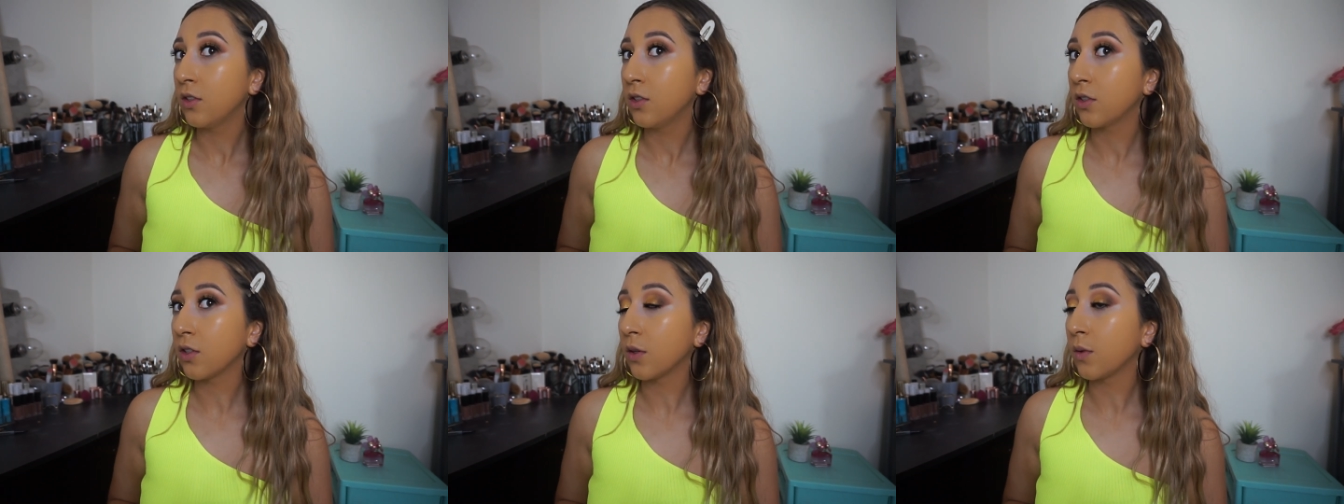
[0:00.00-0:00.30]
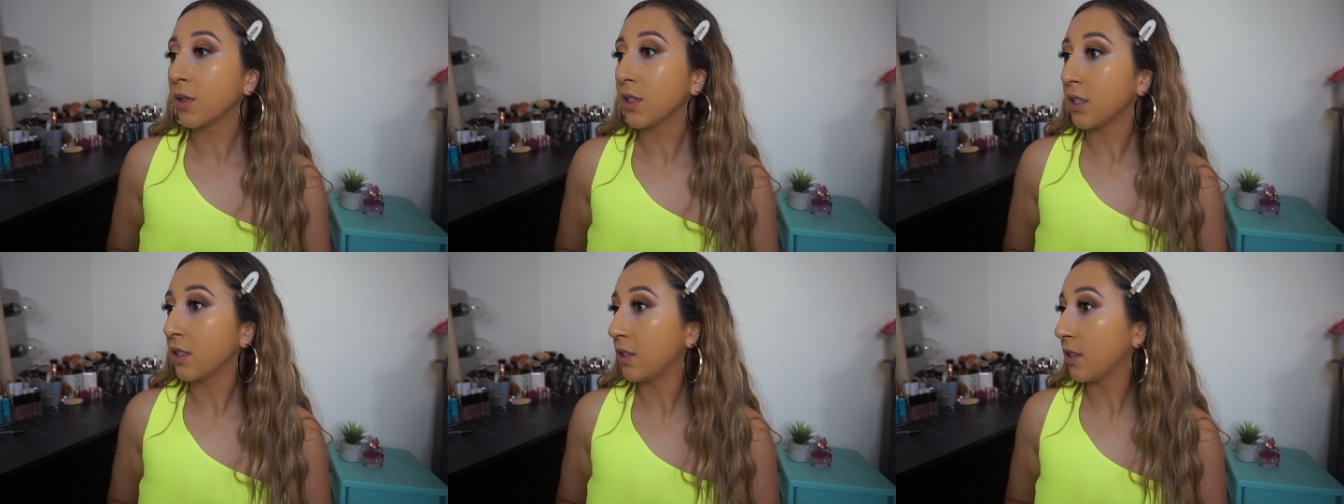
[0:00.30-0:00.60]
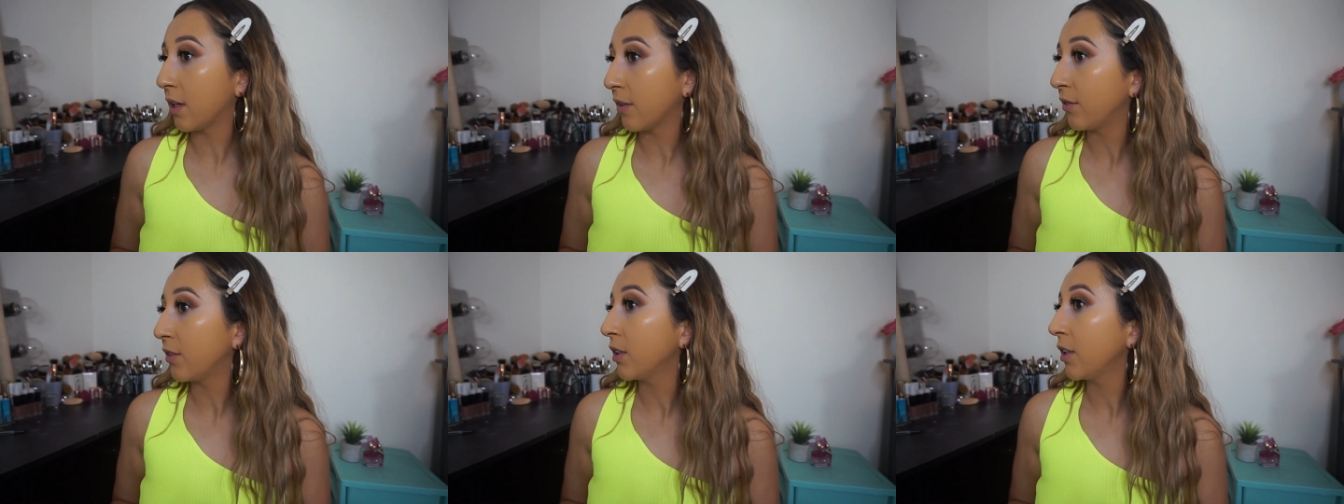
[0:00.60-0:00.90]
So it's
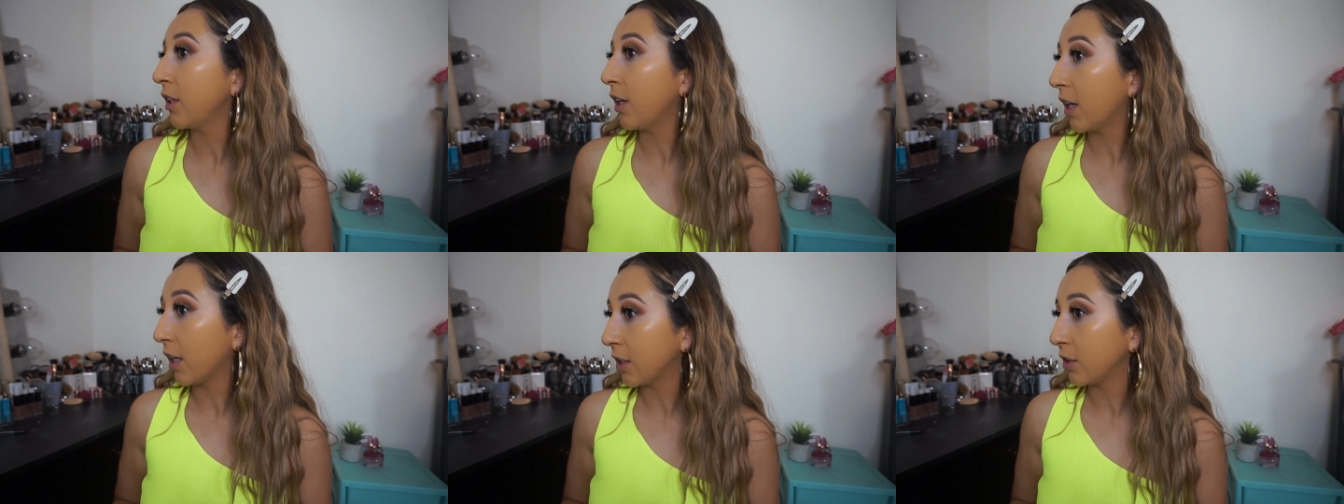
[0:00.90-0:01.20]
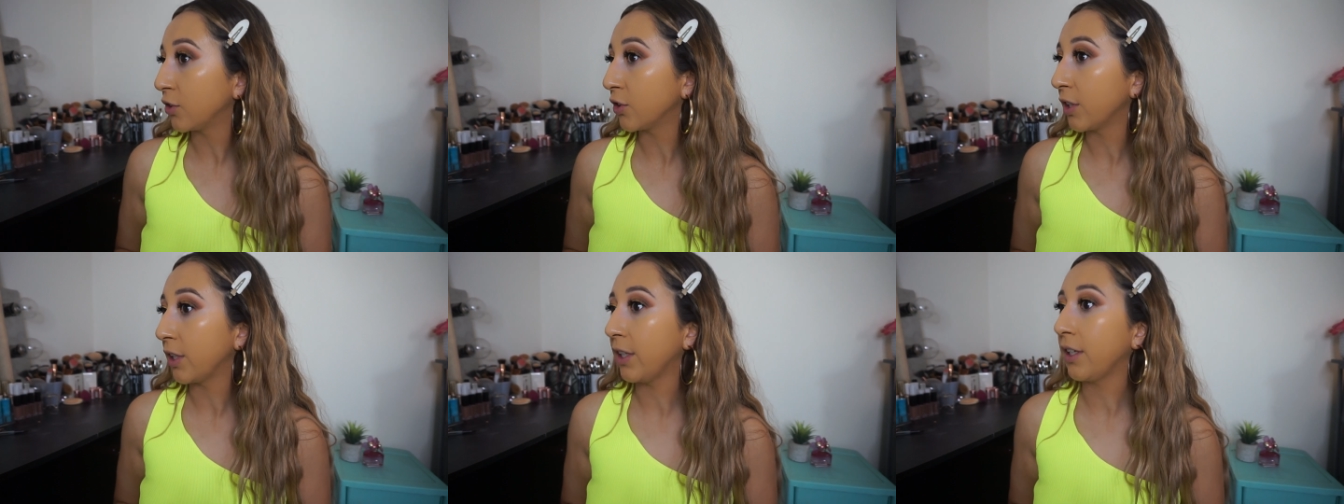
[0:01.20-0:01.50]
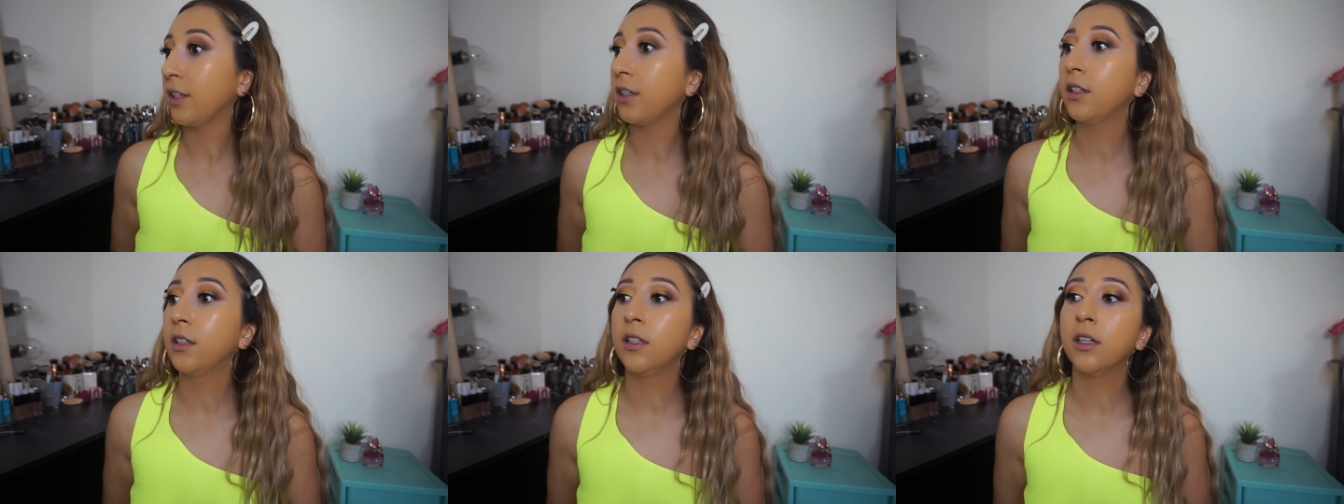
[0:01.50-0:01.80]
definitely
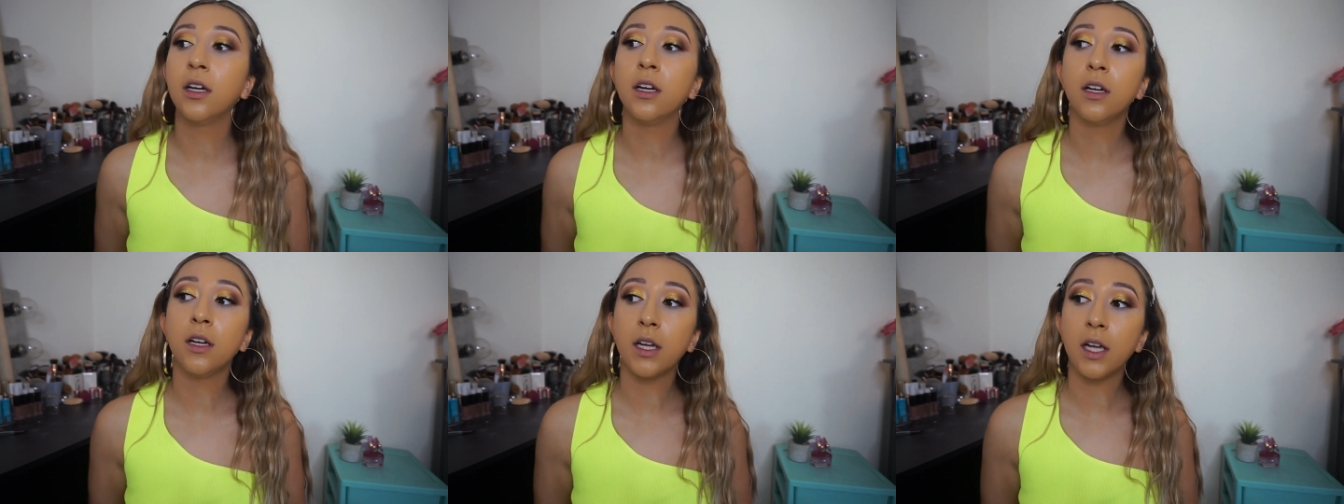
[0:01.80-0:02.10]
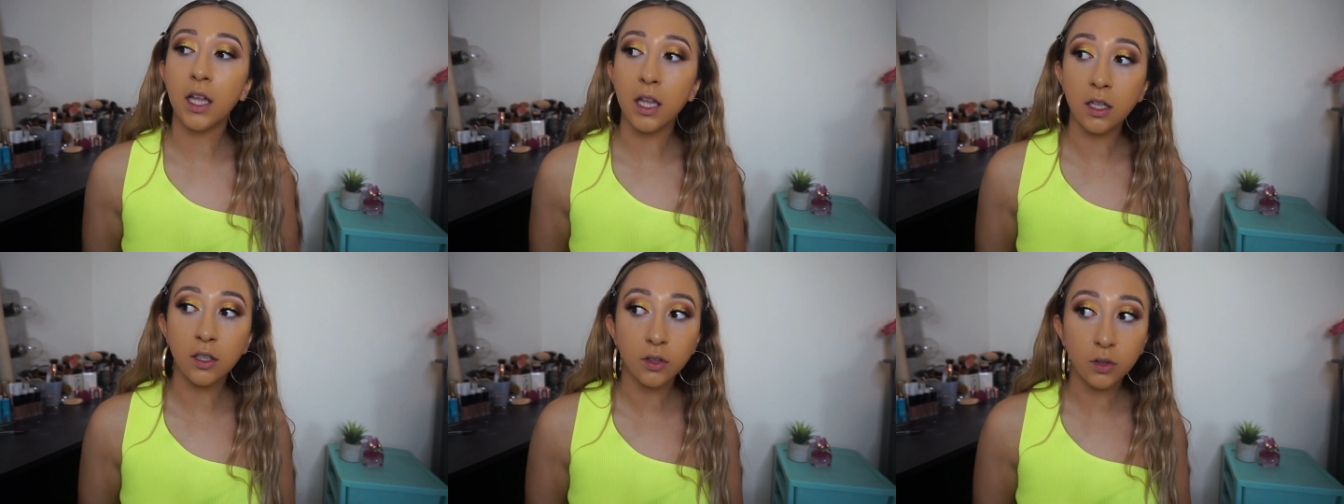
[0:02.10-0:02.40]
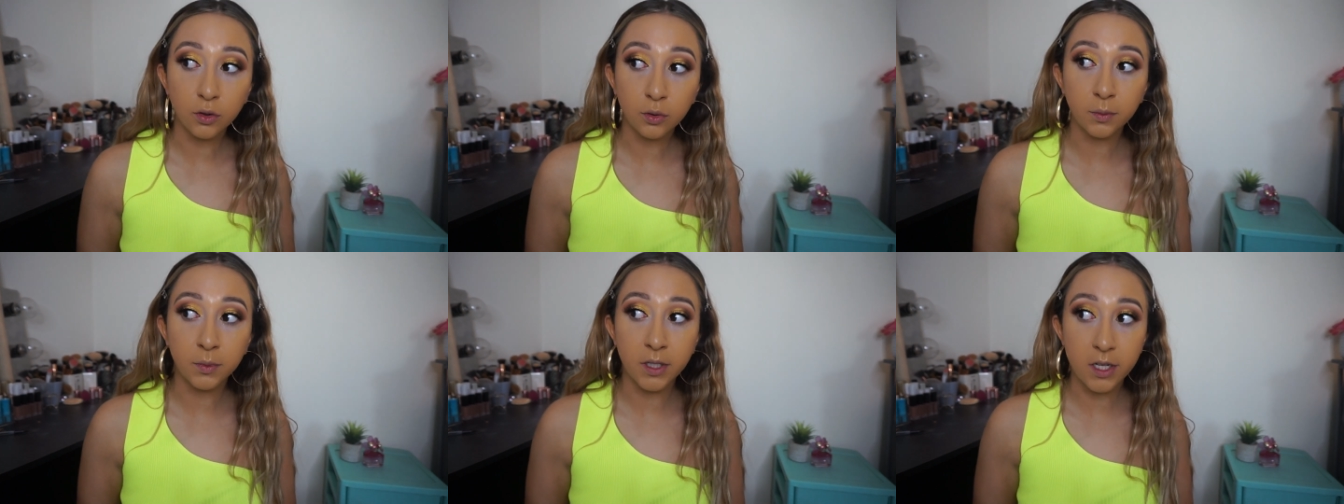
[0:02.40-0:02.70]
hydrating and
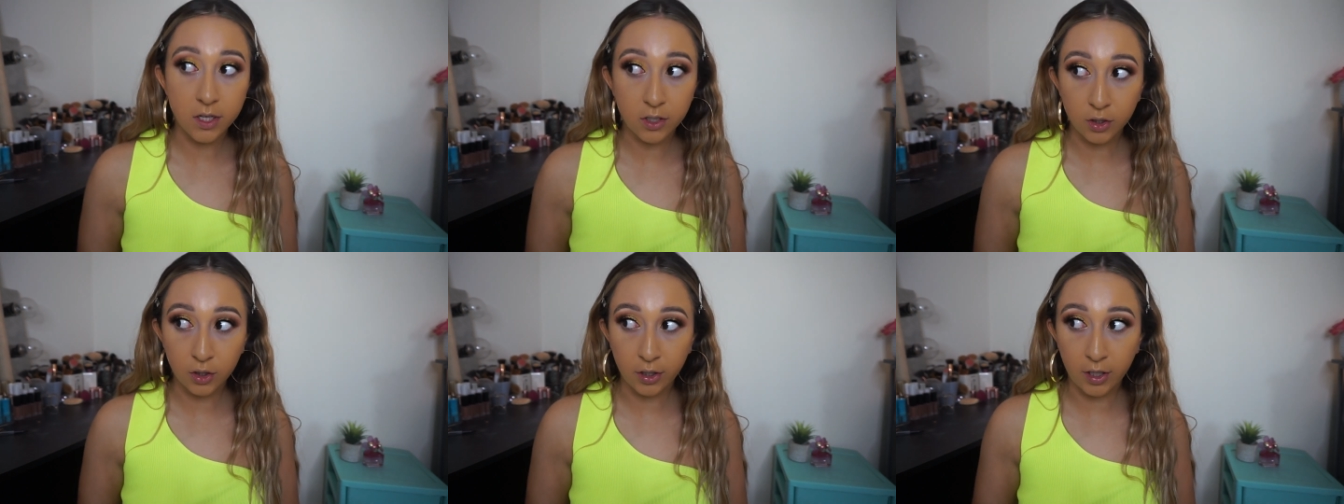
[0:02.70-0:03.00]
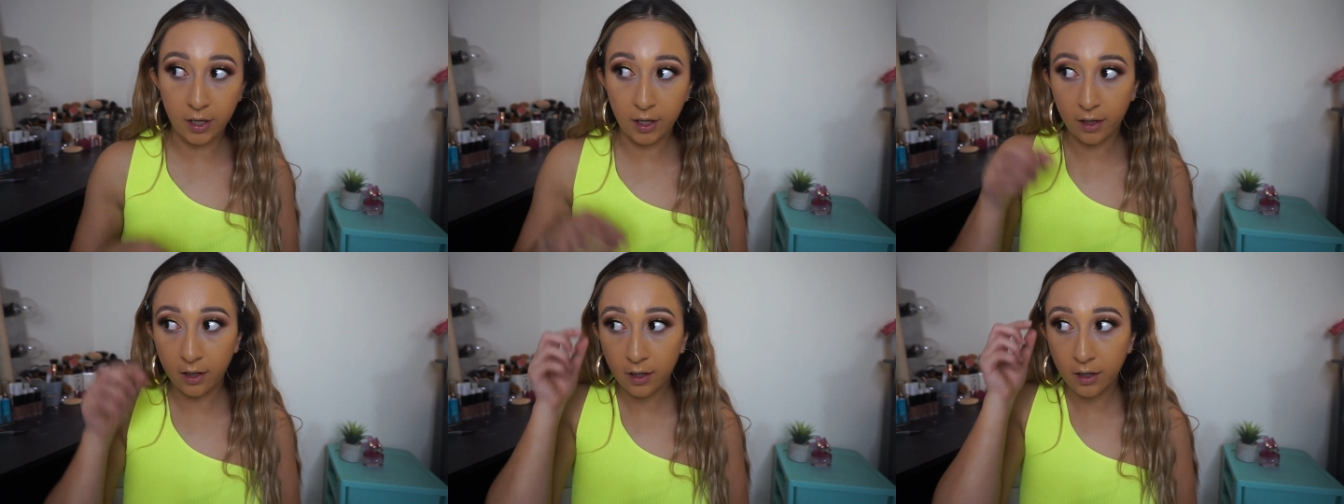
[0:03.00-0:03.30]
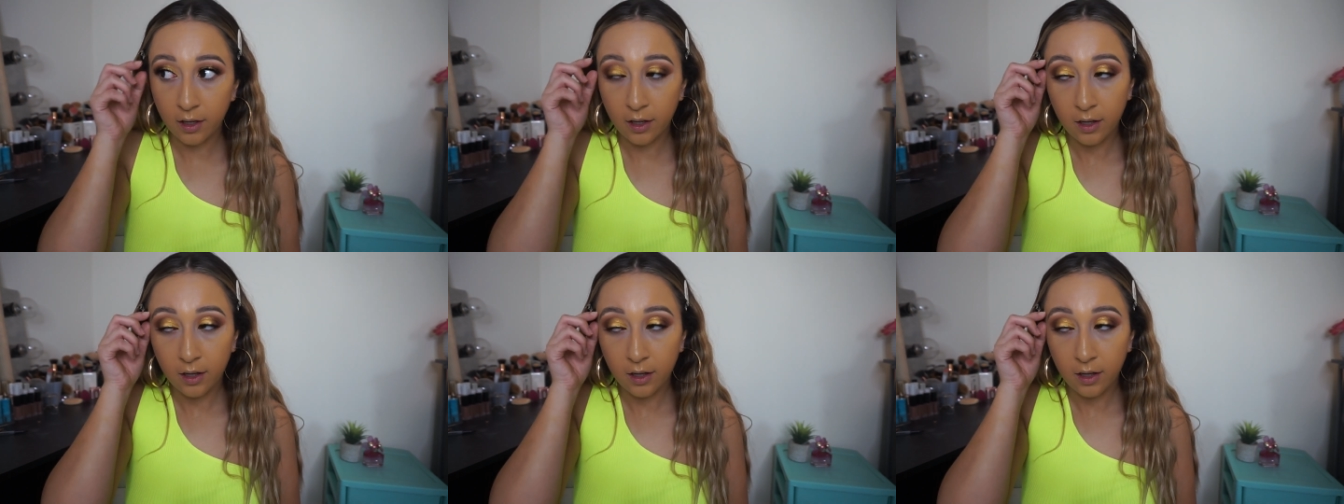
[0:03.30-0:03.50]
luminous looking.